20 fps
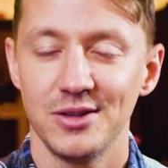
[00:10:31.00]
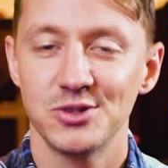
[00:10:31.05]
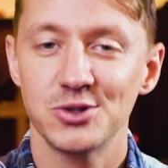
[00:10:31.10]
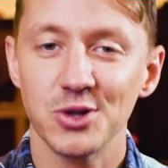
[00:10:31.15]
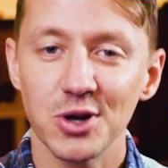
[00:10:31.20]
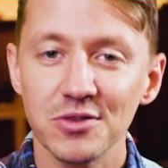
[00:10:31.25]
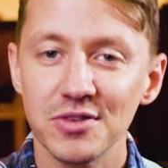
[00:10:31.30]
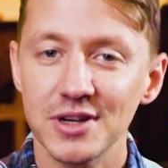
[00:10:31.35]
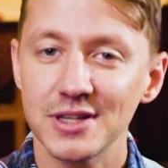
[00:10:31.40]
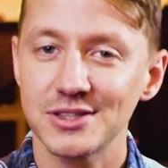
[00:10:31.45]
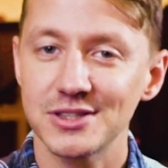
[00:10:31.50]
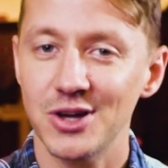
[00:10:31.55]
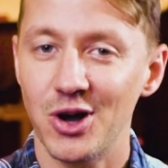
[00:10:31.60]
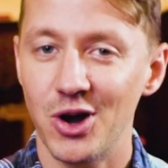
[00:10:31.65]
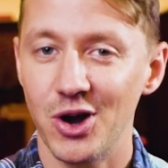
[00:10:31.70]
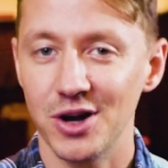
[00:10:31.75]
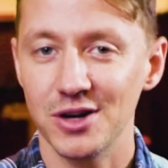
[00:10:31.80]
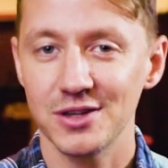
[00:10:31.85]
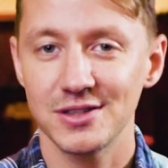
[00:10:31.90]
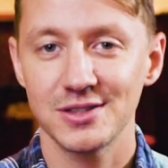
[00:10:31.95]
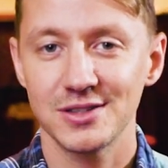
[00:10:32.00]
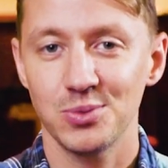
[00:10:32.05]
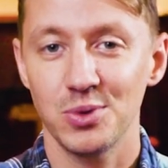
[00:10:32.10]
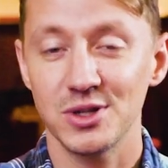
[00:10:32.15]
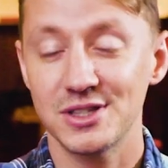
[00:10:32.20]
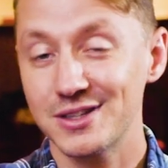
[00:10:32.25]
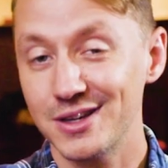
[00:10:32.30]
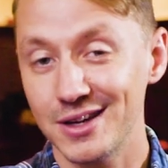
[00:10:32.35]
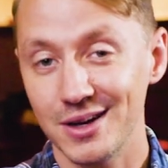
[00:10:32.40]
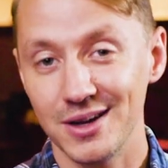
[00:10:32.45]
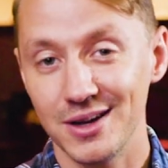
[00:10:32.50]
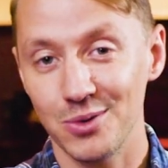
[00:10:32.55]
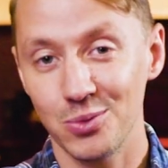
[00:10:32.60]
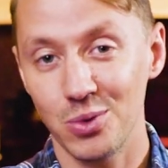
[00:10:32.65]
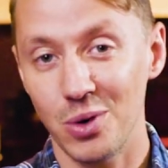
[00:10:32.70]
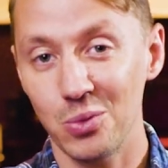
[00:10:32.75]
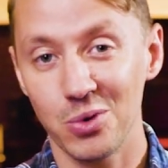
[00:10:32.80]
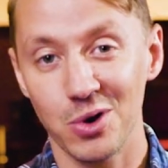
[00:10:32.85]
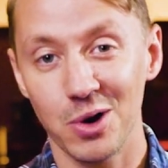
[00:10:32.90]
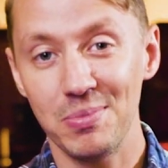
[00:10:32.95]
Servants' hearts.
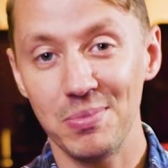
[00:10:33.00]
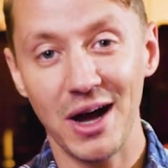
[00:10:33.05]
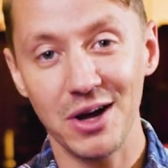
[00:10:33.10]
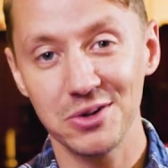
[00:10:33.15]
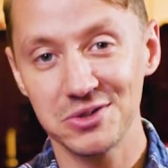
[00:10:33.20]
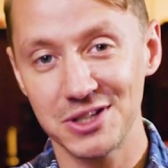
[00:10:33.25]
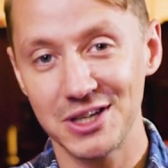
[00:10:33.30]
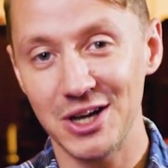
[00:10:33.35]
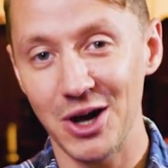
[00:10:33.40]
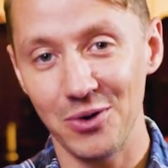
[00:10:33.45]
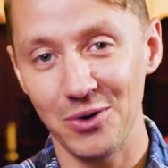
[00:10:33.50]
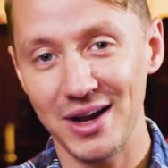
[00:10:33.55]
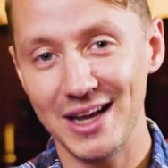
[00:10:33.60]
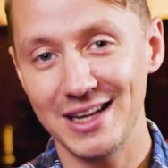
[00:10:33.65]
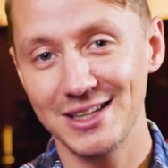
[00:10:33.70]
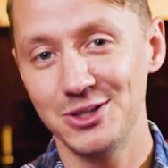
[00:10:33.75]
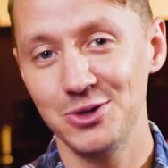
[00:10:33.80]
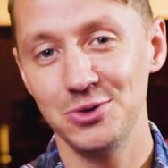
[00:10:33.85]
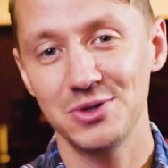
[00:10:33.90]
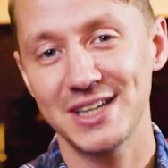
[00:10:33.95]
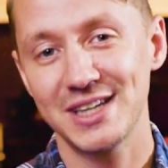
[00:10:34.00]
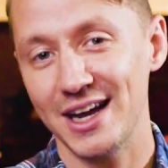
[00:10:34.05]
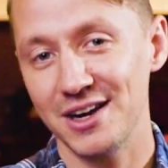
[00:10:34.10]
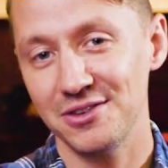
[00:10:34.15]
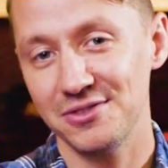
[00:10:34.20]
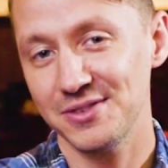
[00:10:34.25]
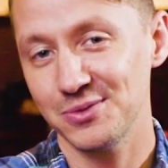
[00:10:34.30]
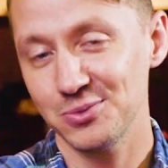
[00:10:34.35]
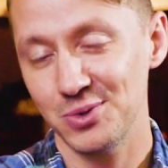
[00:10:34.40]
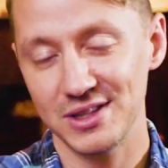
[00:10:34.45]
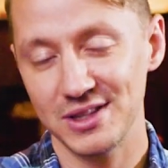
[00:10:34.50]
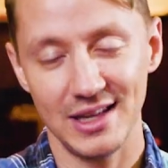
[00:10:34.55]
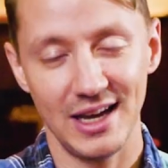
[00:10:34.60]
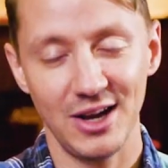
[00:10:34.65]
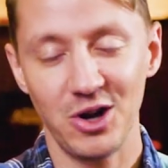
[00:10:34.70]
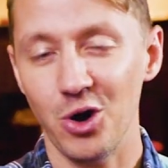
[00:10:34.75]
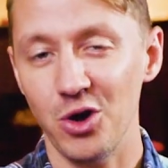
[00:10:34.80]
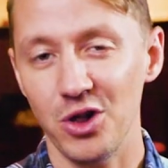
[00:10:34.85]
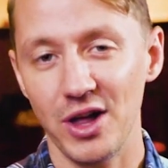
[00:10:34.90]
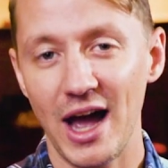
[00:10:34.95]
What we're about to go into is kind of what they
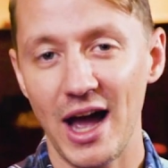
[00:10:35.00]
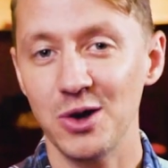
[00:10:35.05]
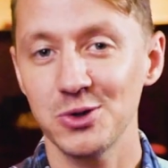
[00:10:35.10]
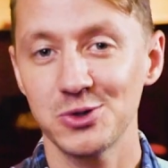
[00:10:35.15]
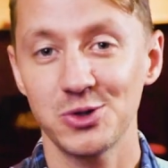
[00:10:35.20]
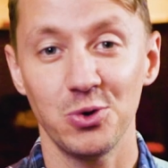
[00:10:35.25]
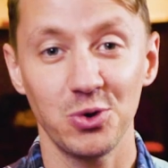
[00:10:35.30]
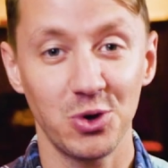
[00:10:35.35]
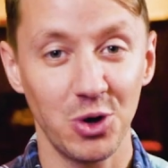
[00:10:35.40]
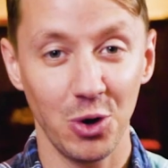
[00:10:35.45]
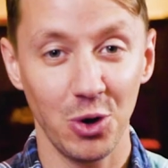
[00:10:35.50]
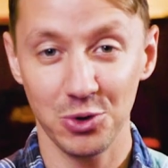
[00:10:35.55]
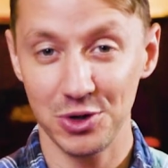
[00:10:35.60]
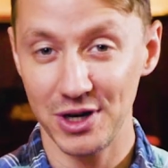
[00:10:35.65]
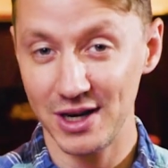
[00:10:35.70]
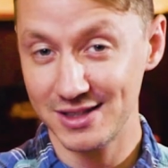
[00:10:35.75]
call a household code,